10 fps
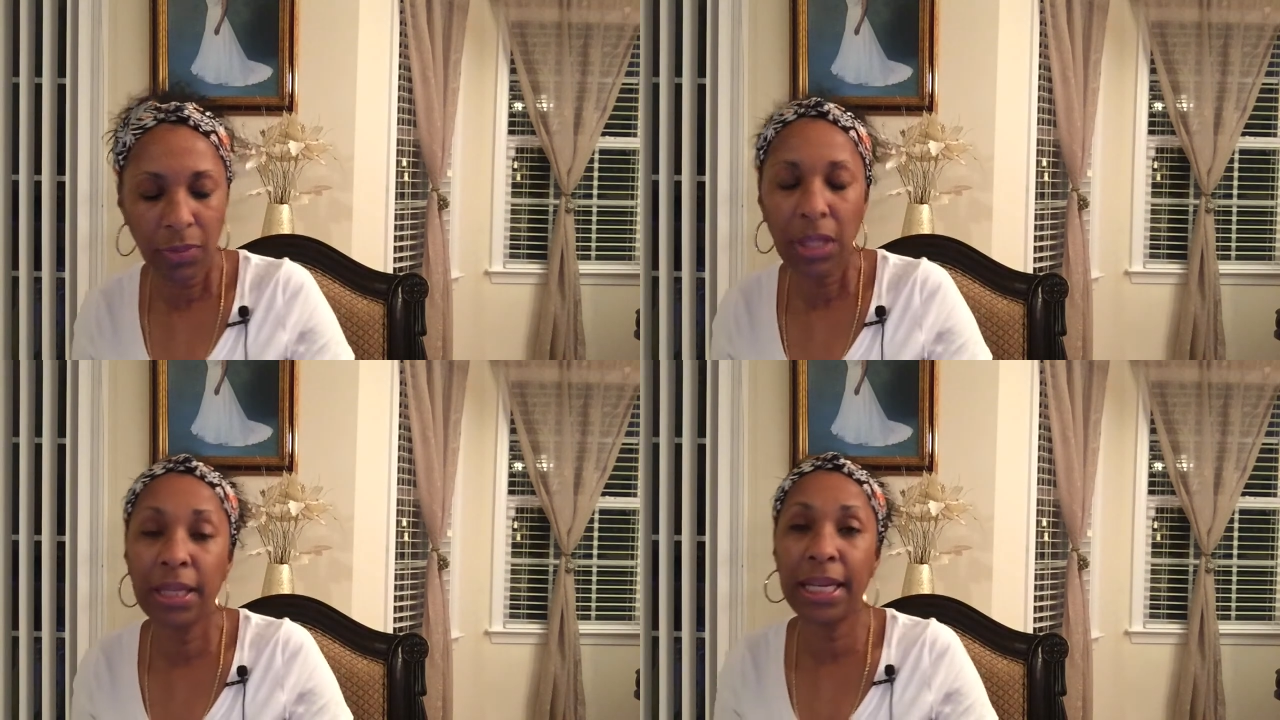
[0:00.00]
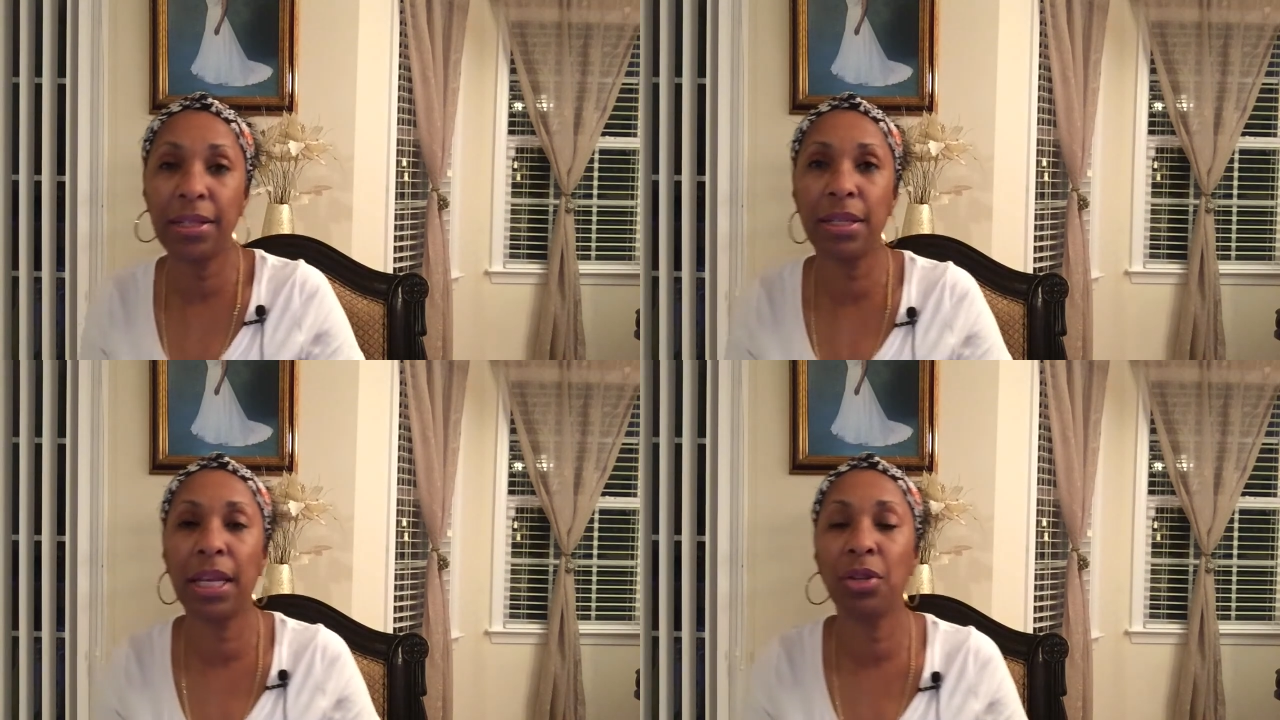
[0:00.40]

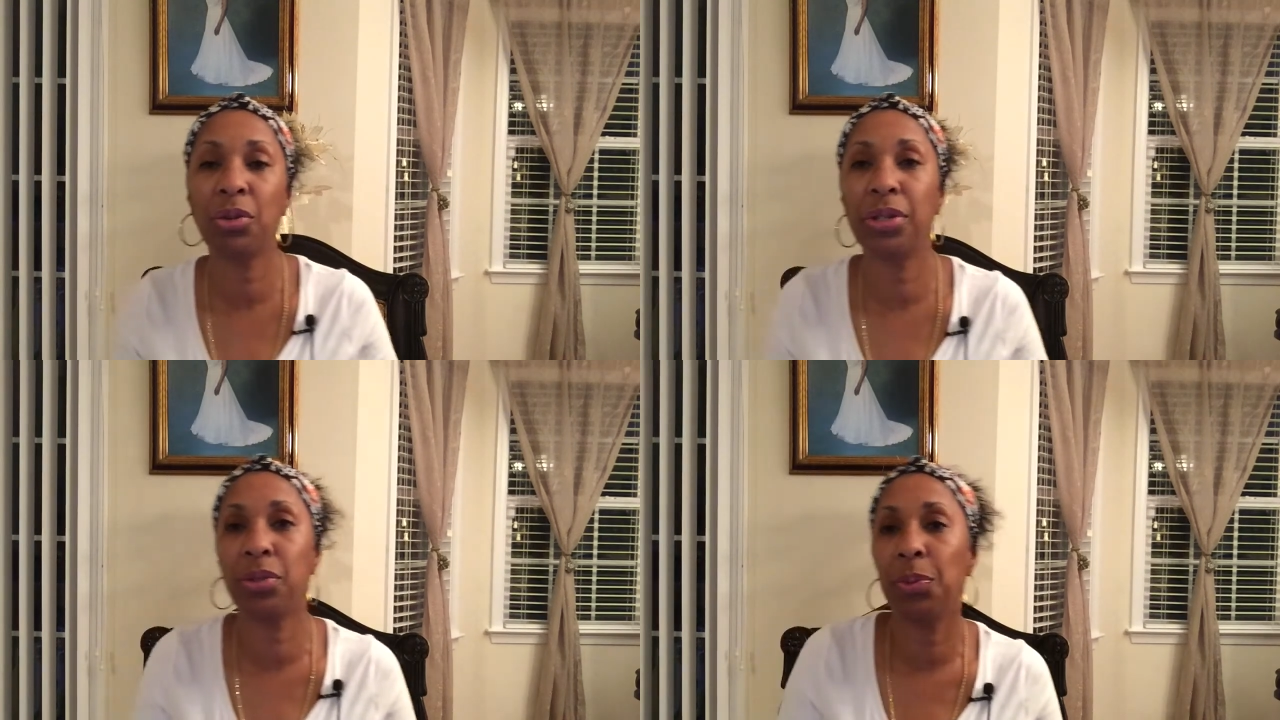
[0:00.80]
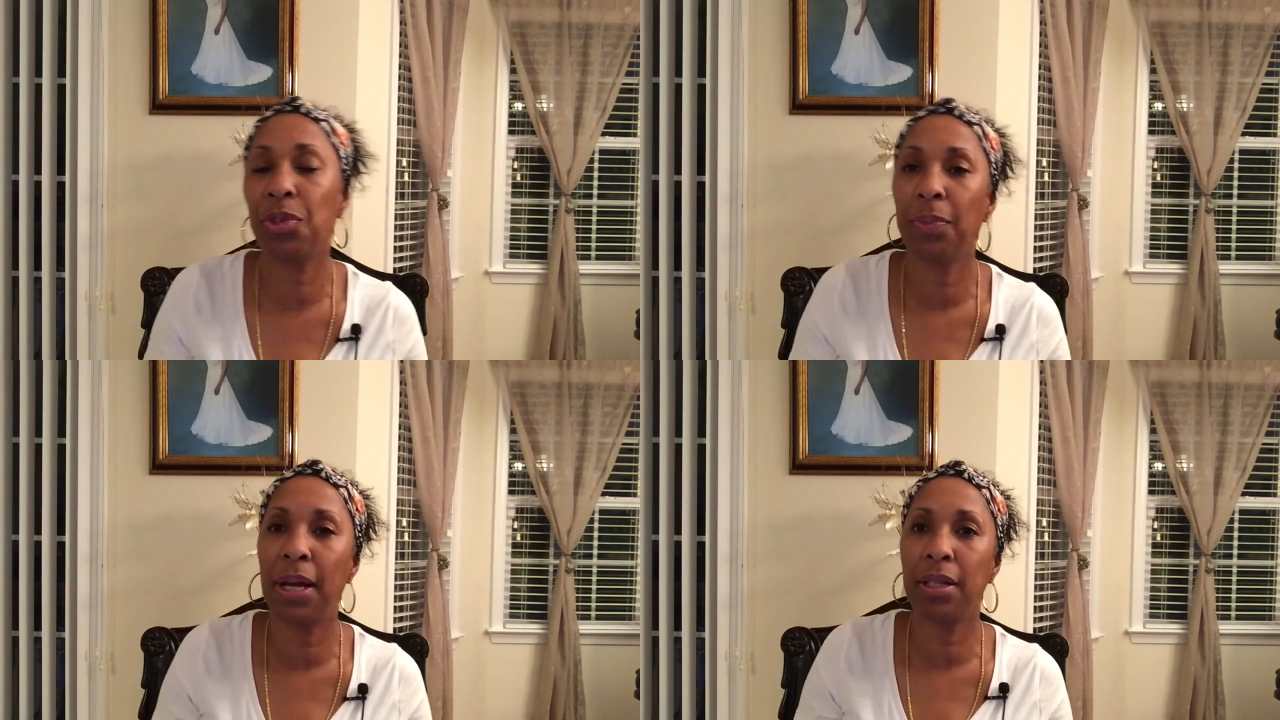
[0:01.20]
links in your
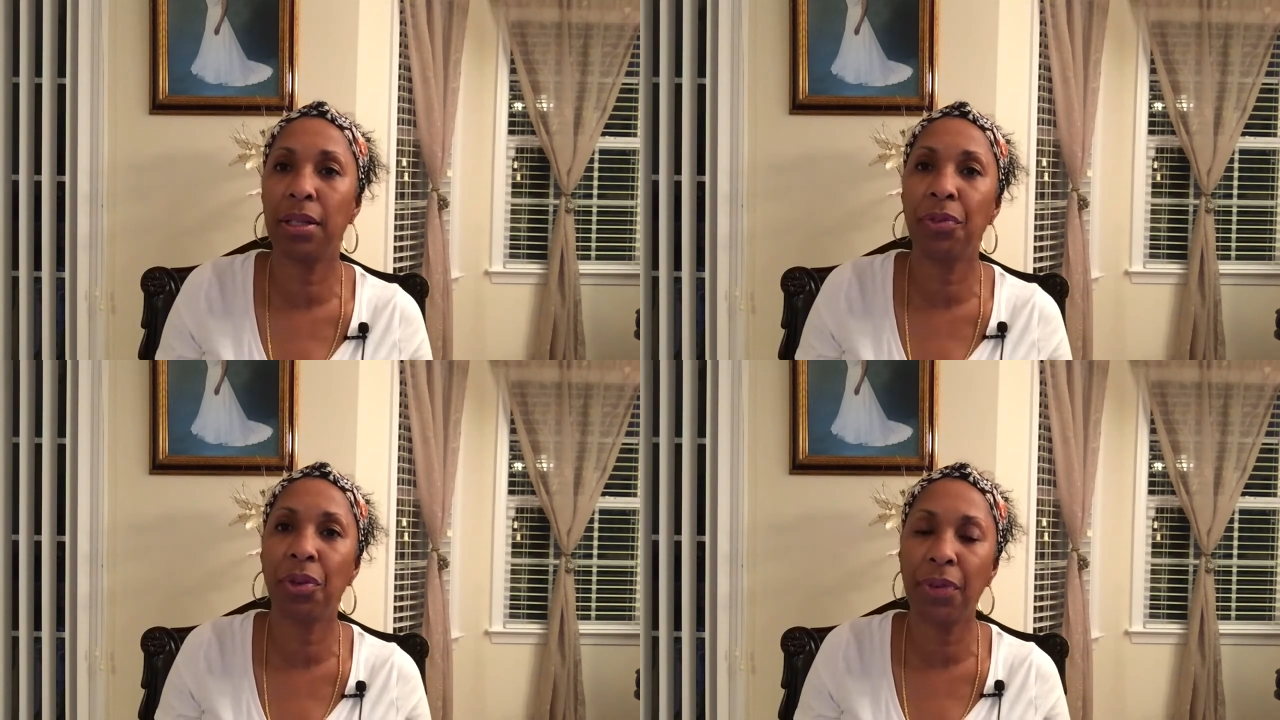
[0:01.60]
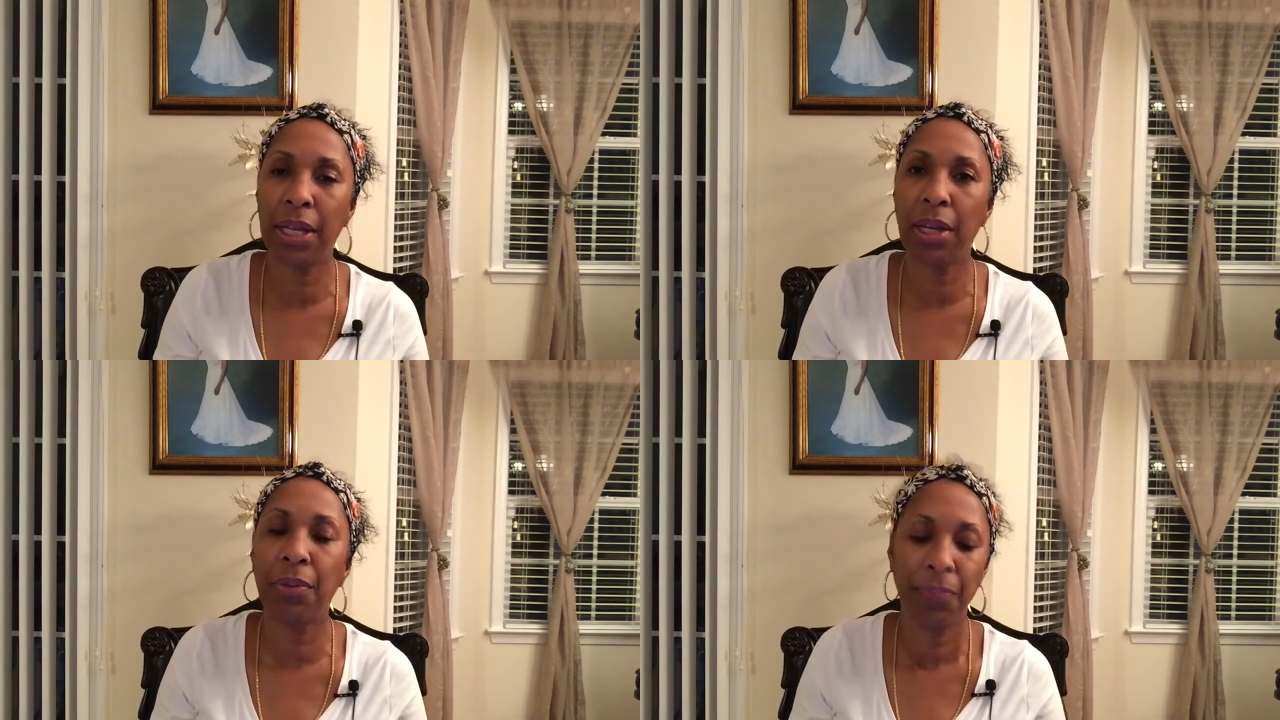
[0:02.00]
description box of your video.